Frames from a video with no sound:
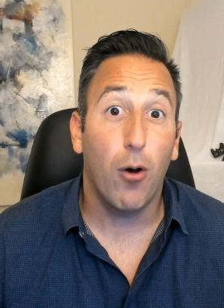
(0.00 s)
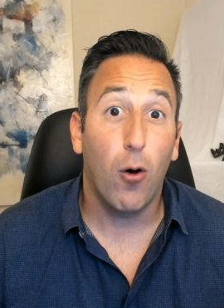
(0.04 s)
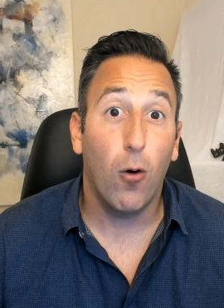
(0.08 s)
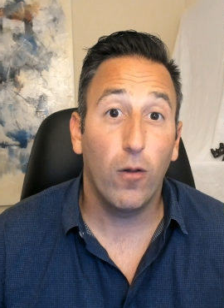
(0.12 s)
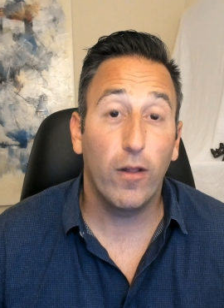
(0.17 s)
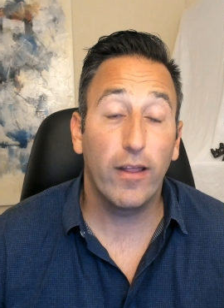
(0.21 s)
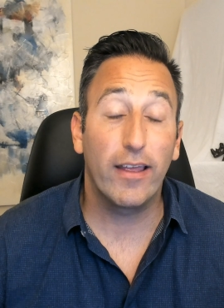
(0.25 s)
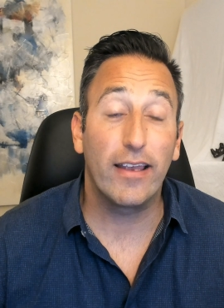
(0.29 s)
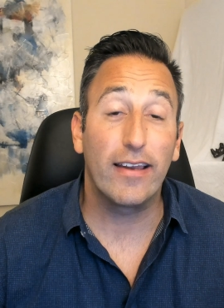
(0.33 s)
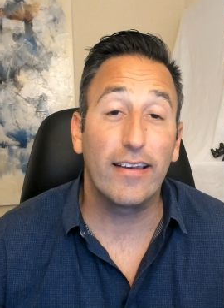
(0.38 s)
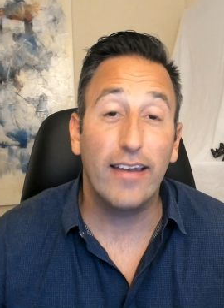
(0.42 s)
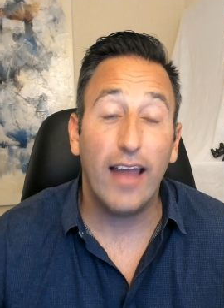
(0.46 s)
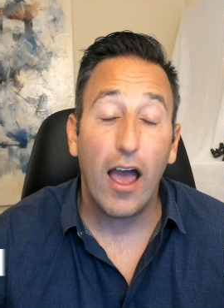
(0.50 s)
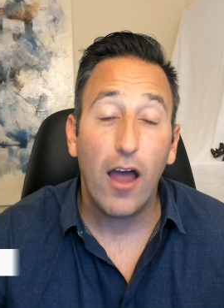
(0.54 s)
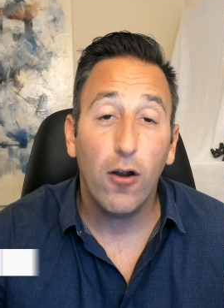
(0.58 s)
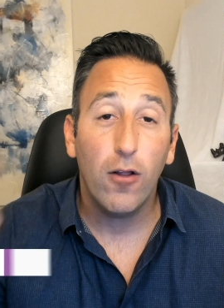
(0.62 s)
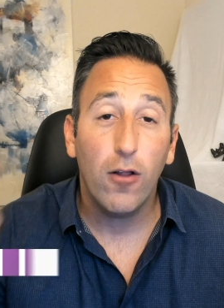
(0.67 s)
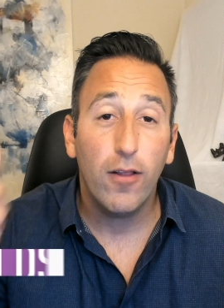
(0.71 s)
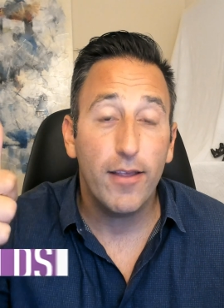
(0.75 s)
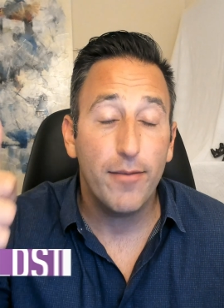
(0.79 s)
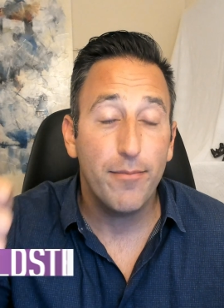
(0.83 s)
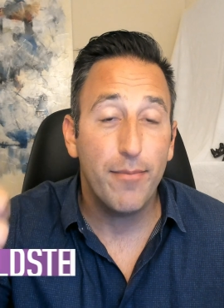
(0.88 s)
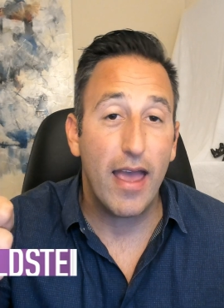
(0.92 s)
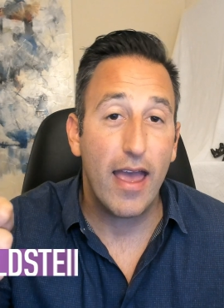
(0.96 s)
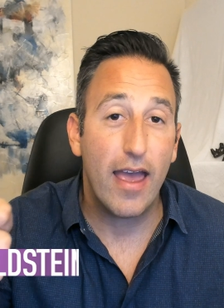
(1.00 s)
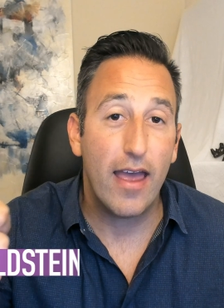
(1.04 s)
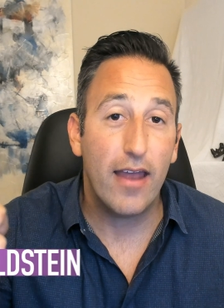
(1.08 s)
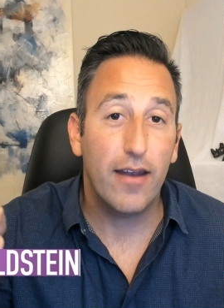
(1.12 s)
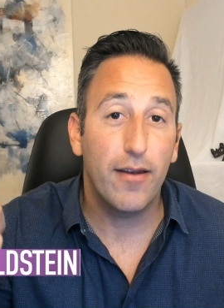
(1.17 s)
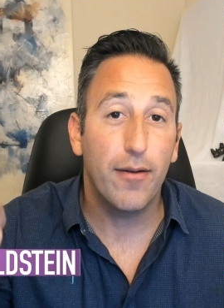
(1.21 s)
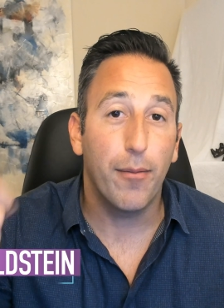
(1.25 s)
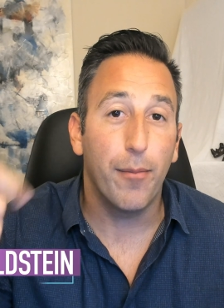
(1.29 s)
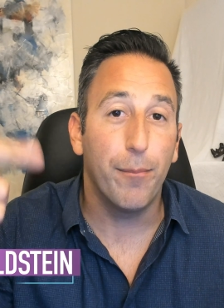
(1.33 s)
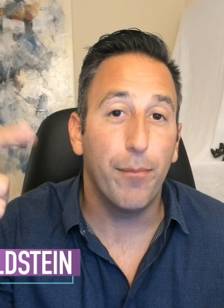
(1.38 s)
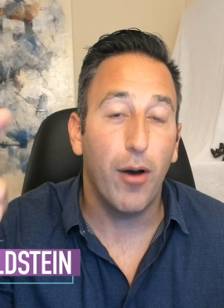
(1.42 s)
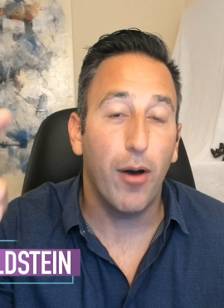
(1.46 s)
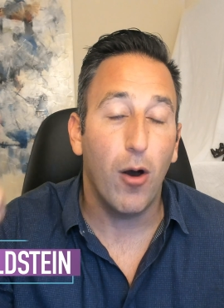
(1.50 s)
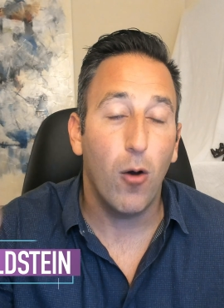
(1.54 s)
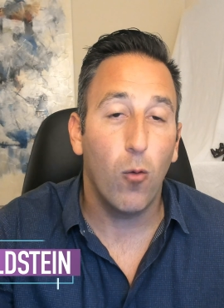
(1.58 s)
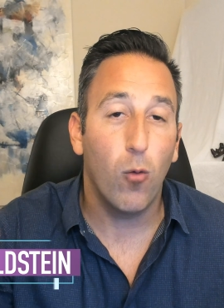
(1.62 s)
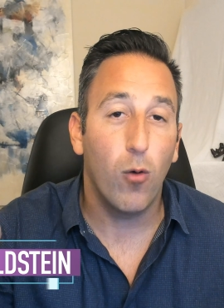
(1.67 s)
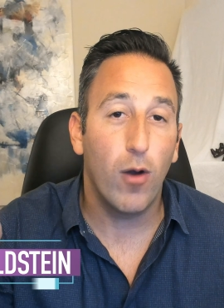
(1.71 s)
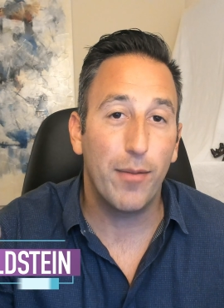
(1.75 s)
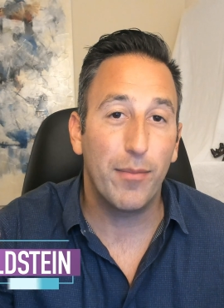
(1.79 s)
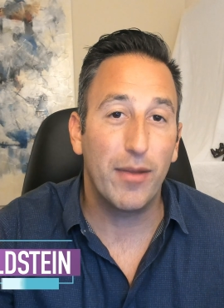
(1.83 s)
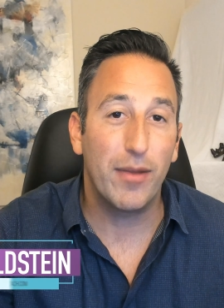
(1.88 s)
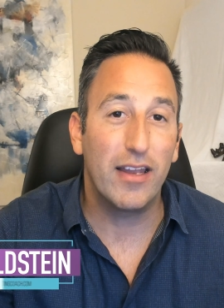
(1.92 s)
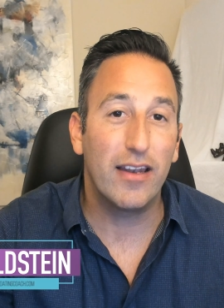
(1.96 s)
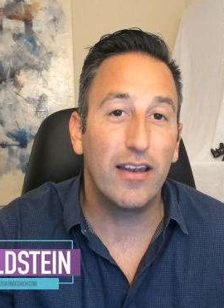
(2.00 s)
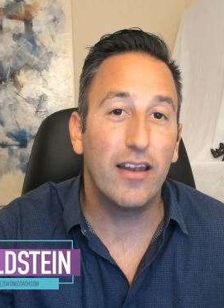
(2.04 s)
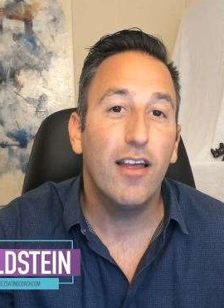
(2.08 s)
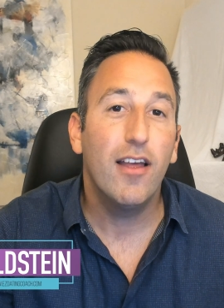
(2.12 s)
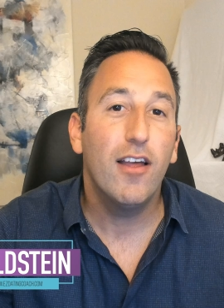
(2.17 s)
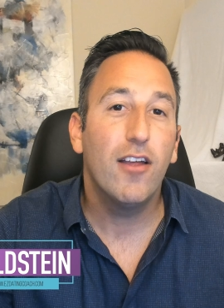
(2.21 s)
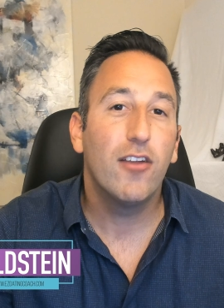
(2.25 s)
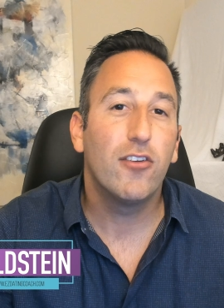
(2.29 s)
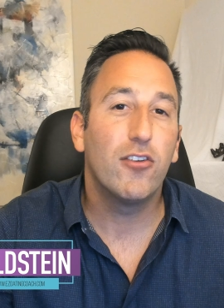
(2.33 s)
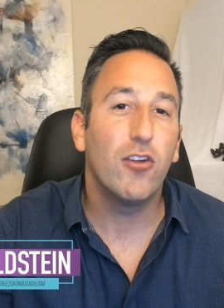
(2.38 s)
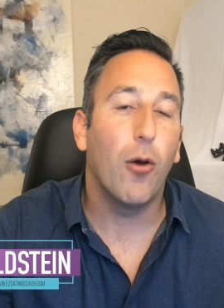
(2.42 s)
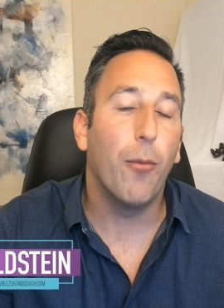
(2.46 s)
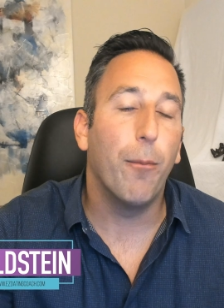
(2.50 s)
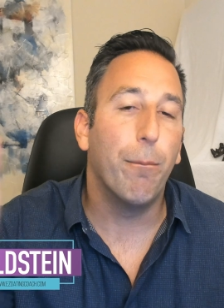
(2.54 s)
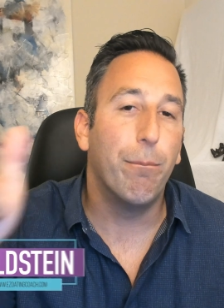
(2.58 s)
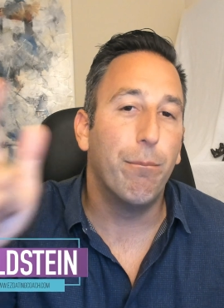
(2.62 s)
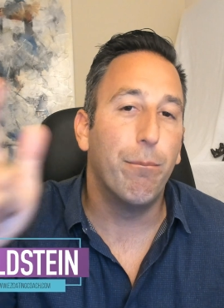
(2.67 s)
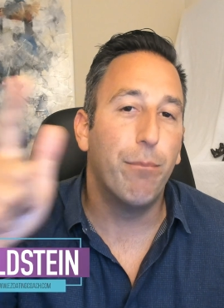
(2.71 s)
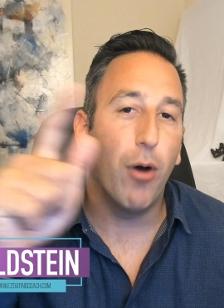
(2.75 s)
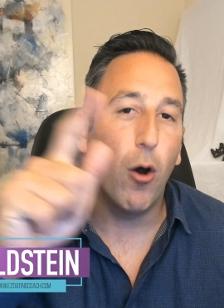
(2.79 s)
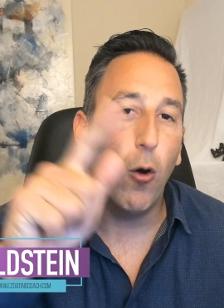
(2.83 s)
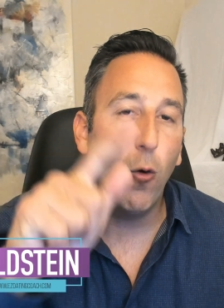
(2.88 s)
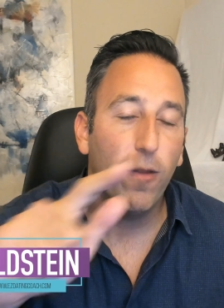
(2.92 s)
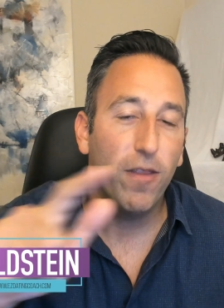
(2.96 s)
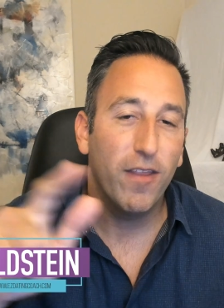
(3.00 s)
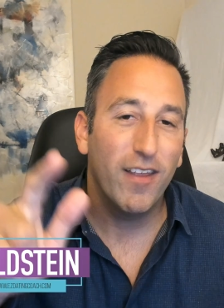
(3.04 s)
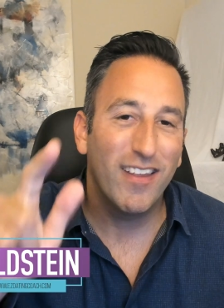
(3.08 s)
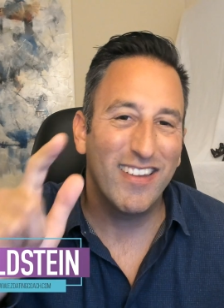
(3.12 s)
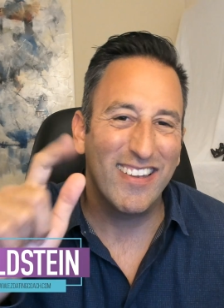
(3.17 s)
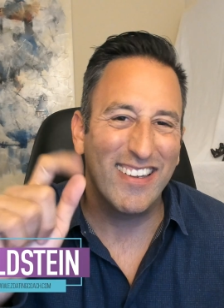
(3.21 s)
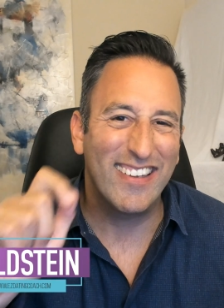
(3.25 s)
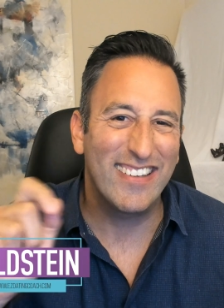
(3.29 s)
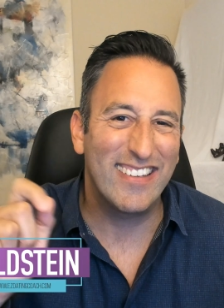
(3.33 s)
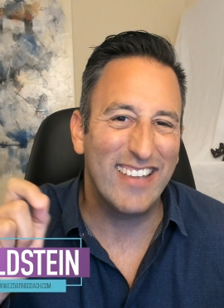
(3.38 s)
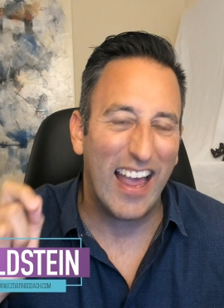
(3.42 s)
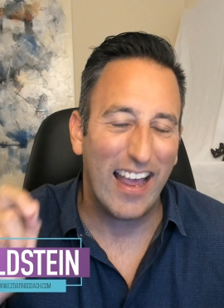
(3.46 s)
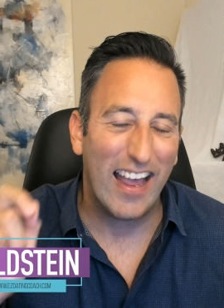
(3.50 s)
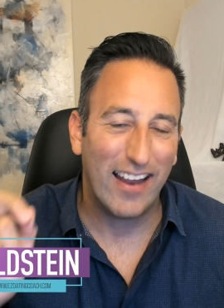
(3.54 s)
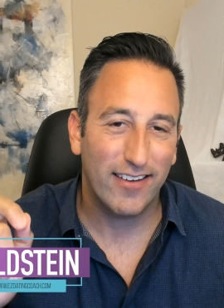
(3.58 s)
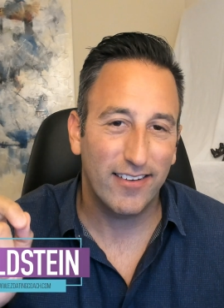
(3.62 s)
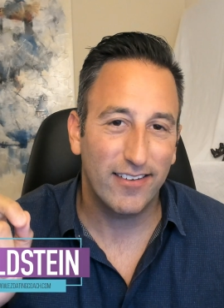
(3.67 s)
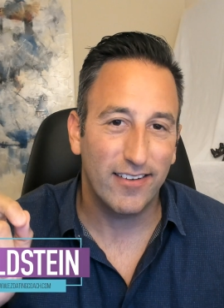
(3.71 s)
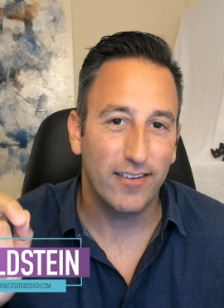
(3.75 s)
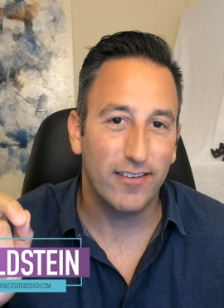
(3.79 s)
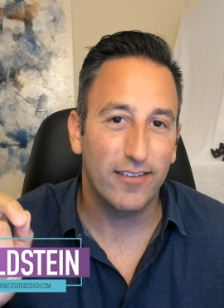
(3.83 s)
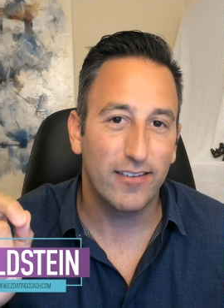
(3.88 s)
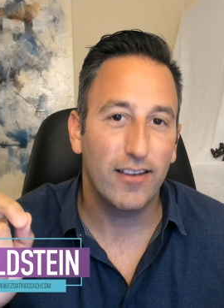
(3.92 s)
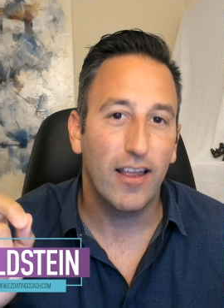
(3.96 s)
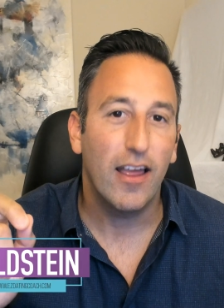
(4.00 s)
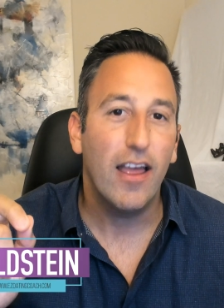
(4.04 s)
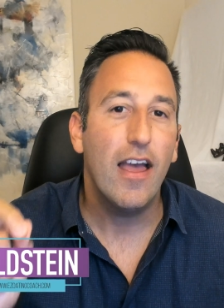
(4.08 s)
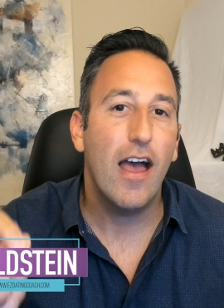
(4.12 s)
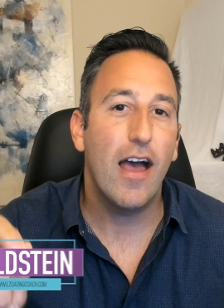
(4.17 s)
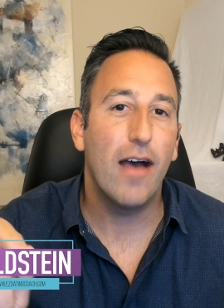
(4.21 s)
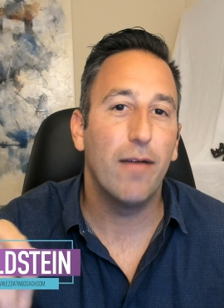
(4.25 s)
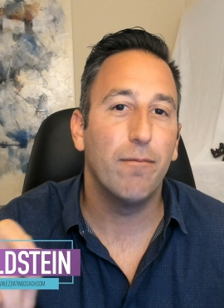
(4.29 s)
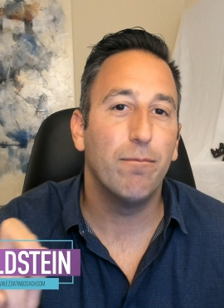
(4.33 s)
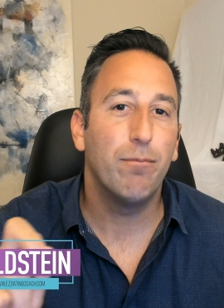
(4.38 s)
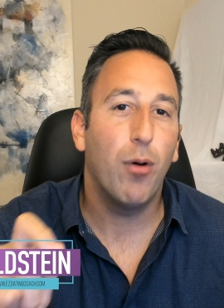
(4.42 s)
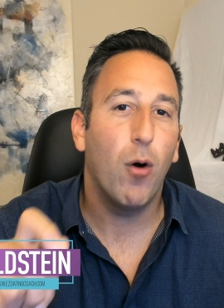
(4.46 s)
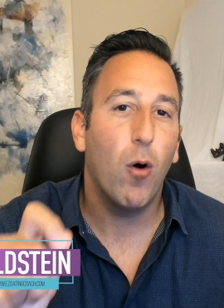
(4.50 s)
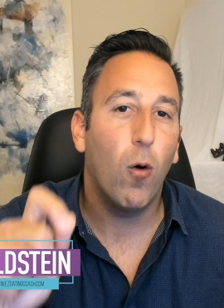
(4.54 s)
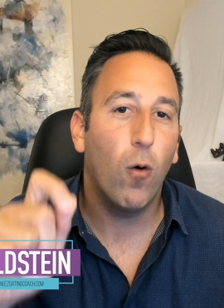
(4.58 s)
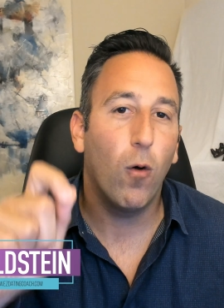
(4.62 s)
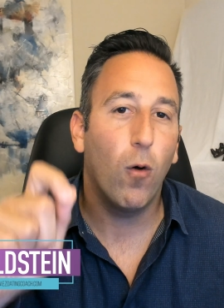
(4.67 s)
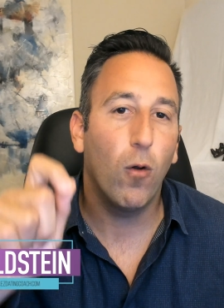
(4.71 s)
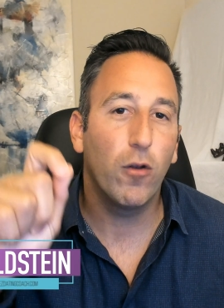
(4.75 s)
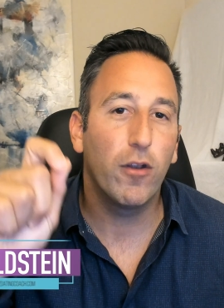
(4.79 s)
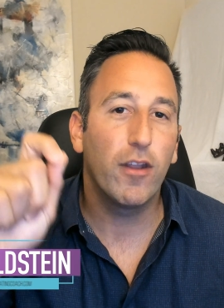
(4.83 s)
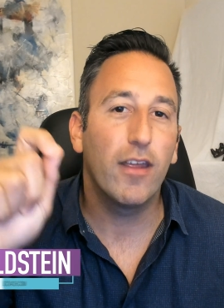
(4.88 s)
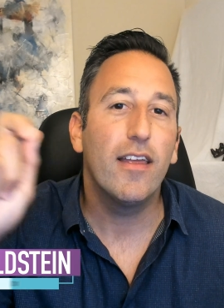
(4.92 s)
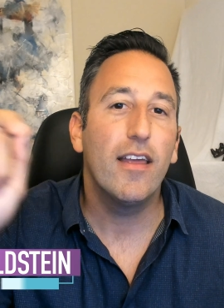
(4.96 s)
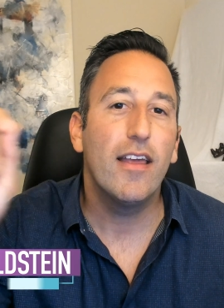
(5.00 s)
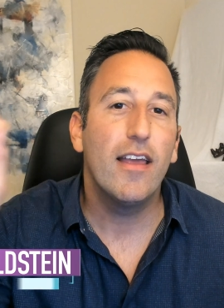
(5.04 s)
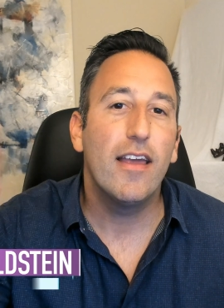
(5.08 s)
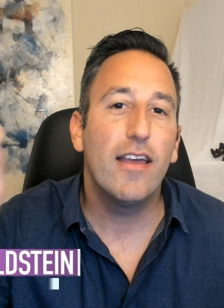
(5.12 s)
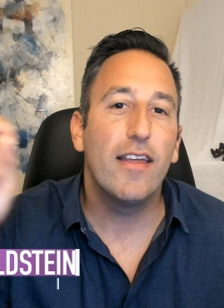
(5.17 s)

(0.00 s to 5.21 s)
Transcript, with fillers: polling not only men, but women. So both sexes have polled.